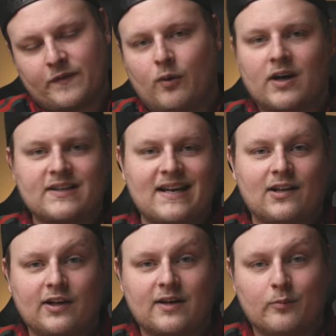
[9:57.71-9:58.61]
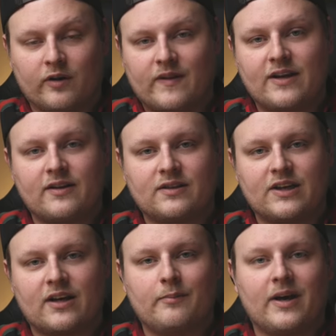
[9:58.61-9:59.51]
If you want to take a look at more of that, you can
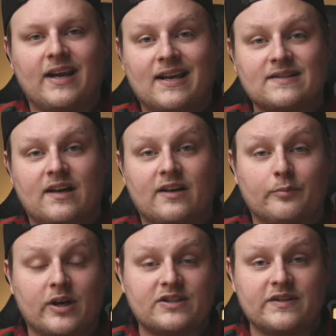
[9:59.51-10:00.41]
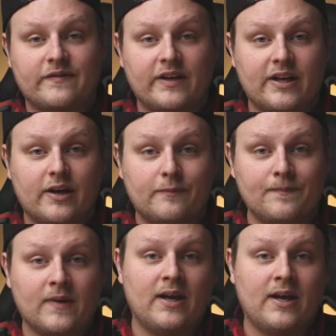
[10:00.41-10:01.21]
check out my hands-on impressions video.